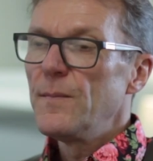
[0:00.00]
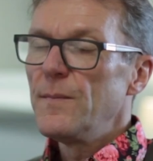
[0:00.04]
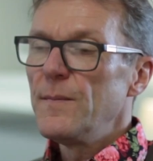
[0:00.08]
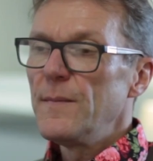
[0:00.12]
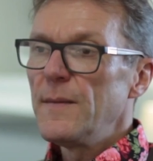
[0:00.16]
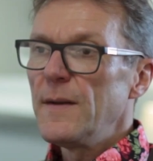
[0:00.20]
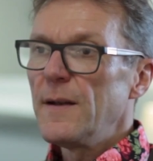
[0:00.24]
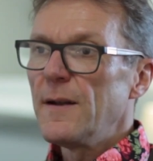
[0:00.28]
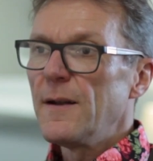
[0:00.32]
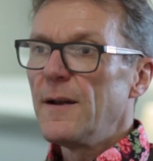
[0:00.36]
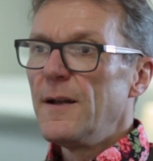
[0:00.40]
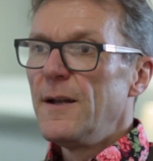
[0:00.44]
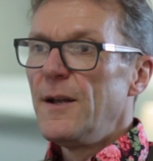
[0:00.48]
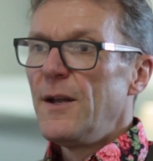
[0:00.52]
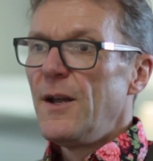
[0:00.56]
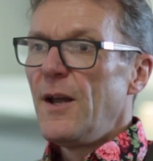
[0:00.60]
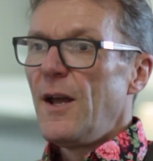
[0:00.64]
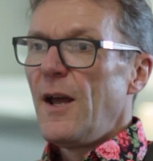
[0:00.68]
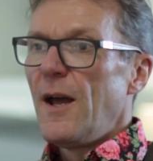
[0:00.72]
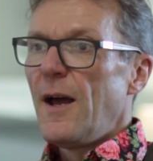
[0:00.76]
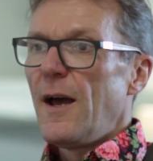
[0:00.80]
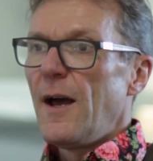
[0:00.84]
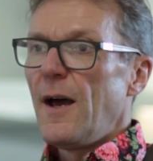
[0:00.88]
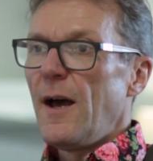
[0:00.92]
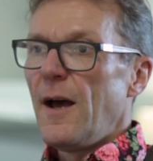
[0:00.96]
You, know,
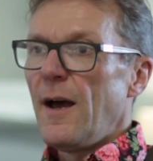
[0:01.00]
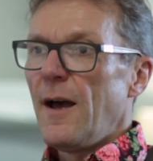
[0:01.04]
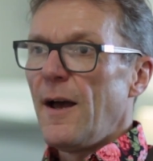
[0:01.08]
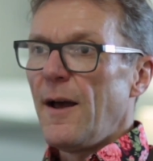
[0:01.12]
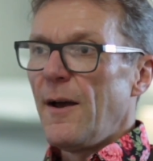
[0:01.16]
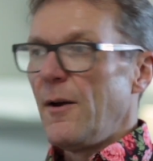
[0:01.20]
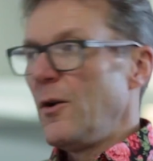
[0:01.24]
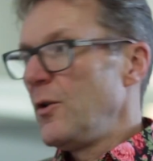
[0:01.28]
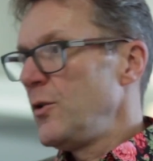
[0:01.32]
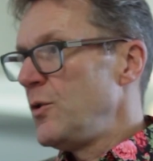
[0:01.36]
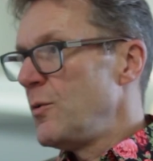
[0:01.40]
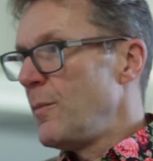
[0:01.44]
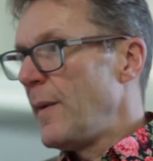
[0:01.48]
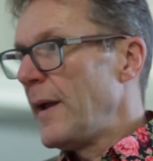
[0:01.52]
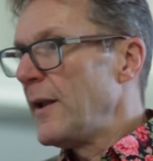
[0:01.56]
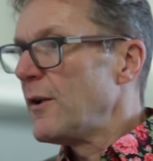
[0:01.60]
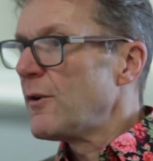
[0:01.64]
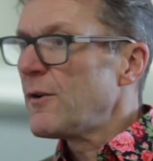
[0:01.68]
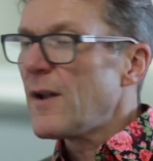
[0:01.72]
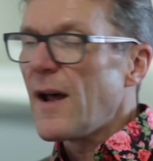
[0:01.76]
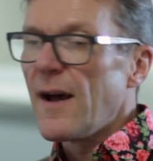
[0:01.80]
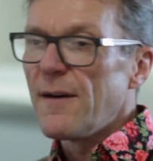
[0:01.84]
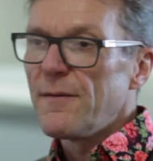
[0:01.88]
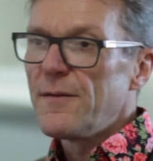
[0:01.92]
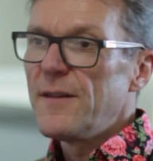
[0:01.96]
uh, you may not
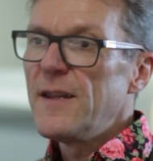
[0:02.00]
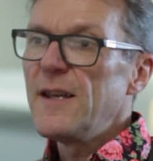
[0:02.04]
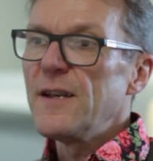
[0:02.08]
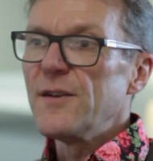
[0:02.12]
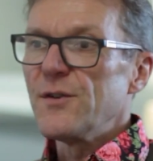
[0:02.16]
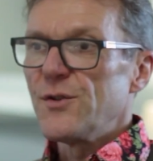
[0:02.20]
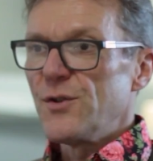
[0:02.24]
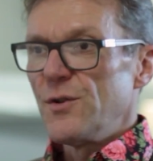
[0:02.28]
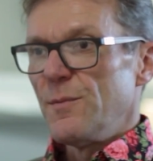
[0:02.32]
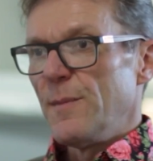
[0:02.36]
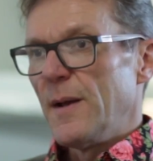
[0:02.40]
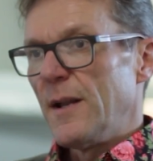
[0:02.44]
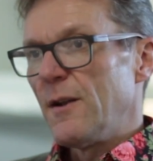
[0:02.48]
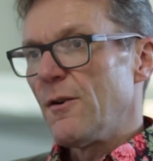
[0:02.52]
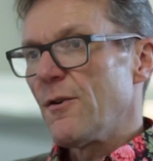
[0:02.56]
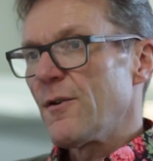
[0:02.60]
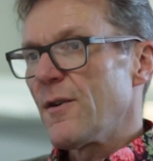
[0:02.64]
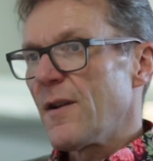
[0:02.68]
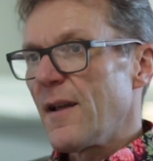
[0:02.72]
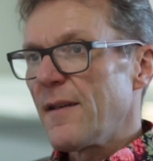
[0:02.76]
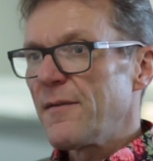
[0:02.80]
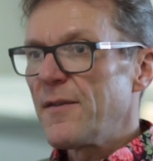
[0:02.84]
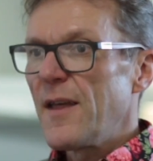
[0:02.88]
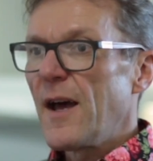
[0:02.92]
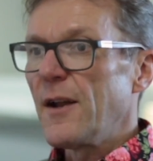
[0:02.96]
have this, you may not
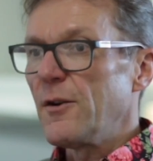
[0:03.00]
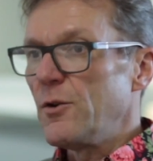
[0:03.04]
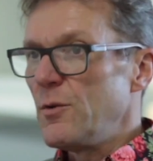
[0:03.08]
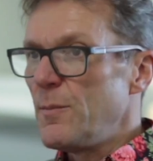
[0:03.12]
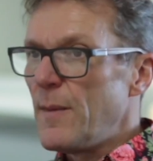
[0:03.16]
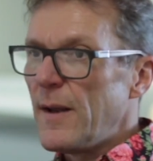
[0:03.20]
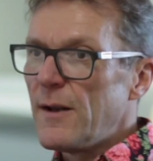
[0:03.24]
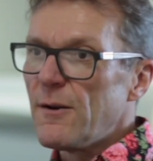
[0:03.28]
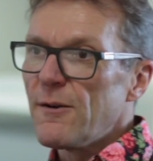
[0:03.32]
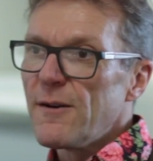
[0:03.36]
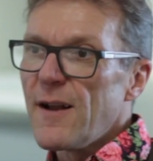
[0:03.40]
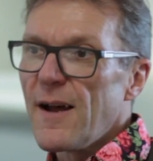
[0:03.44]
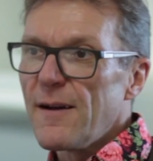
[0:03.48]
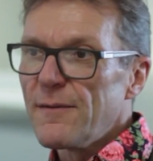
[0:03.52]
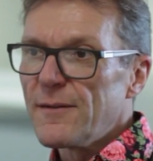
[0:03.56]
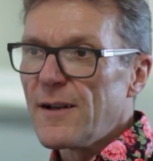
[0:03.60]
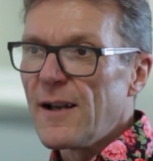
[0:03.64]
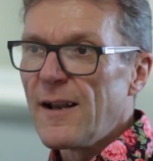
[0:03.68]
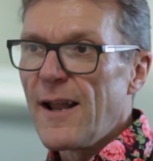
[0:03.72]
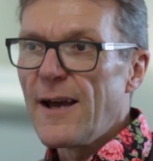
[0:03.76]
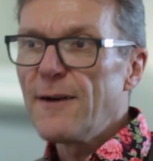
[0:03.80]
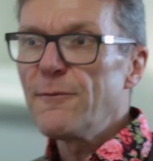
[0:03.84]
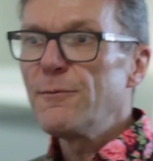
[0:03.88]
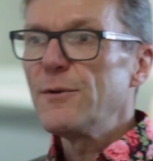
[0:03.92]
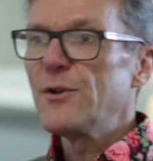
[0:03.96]
have that, you may not have the
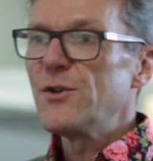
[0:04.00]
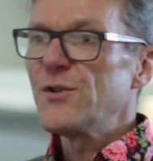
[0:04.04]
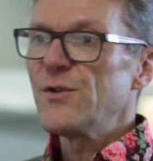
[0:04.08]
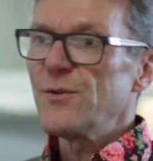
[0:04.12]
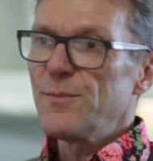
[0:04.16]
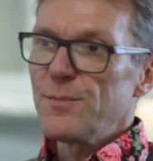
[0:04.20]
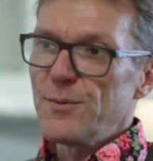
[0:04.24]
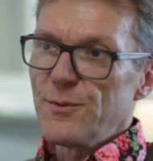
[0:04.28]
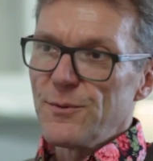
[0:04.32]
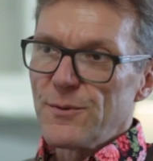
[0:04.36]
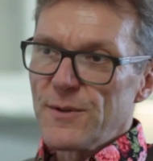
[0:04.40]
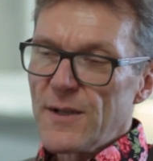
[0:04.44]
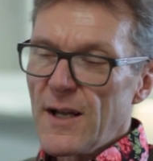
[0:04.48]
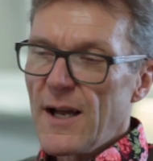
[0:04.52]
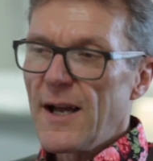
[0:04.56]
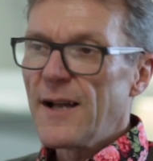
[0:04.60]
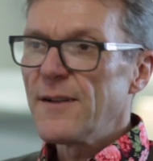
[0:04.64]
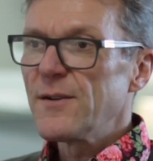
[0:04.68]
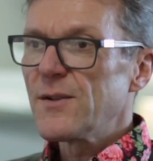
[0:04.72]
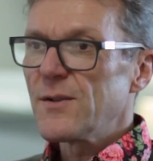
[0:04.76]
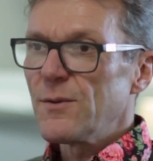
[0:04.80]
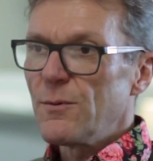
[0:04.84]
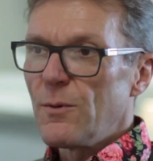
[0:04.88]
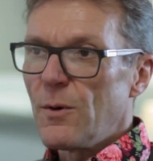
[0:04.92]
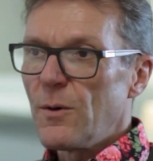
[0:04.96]
language support, and
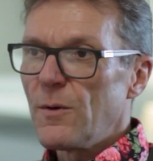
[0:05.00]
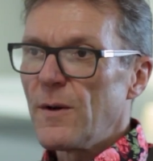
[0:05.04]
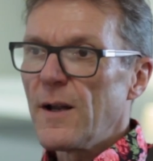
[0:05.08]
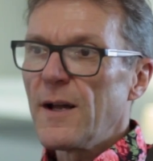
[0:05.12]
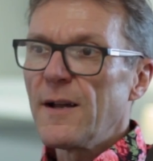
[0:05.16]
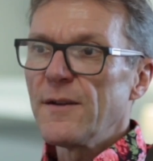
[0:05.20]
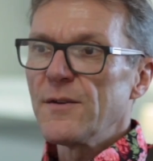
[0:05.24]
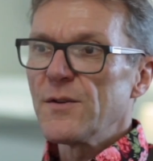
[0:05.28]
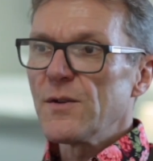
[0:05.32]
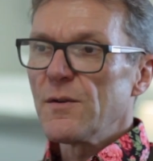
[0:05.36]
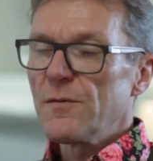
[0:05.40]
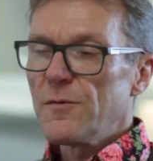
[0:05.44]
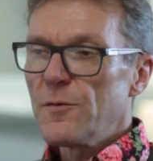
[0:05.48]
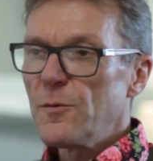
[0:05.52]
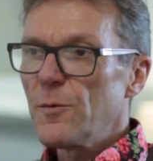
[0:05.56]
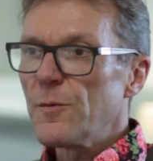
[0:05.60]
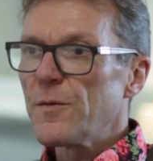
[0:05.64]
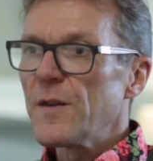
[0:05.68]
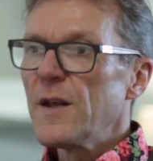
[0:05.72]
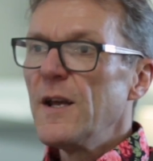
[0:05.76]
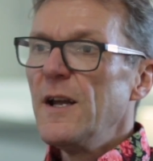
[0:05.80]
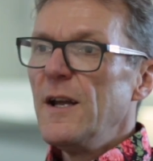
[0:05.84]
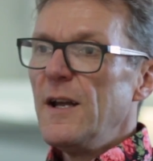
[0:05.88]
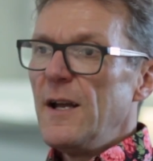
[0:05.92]
so on and so forth.